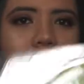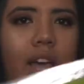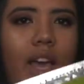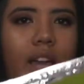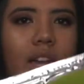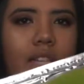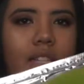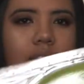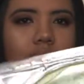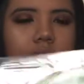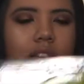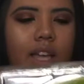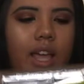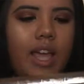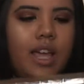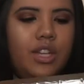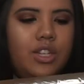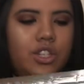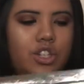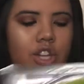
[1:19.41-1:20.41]
And it's like
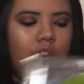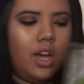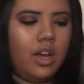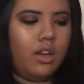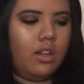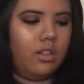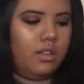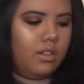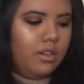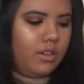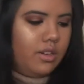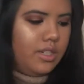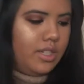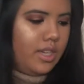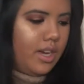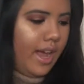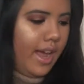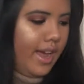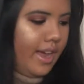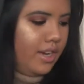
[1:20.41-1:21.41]
a gel, or is
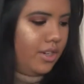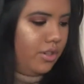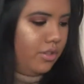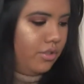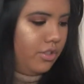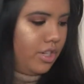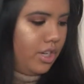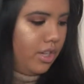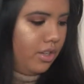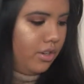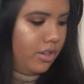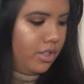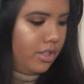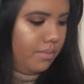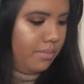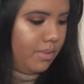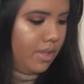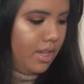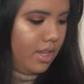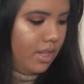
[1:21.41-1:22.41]
it hydrogel or
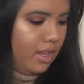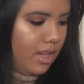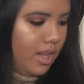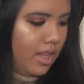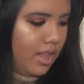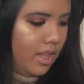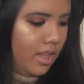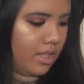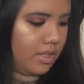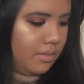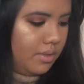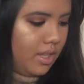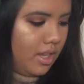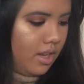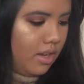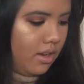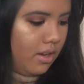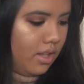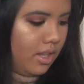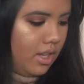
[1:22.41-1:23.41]
something? I think that's what they
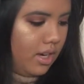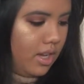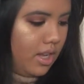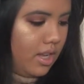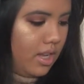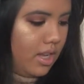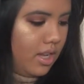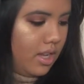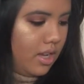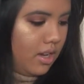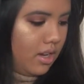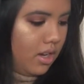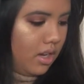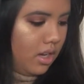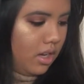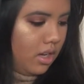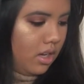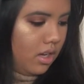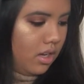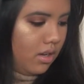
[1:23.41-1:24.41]
call it.
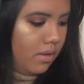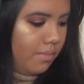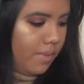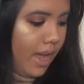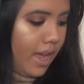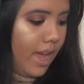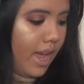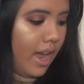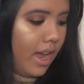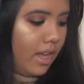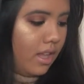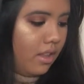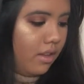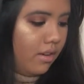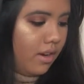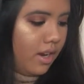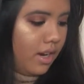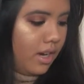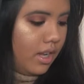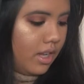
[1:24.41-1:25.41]

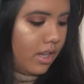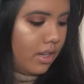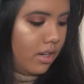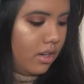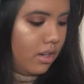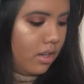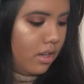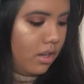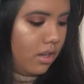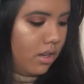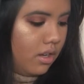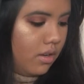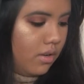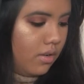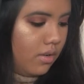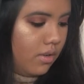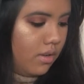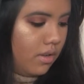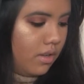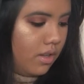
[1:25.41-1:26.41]
Hyaluronic,
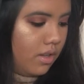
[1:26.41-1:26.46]
no.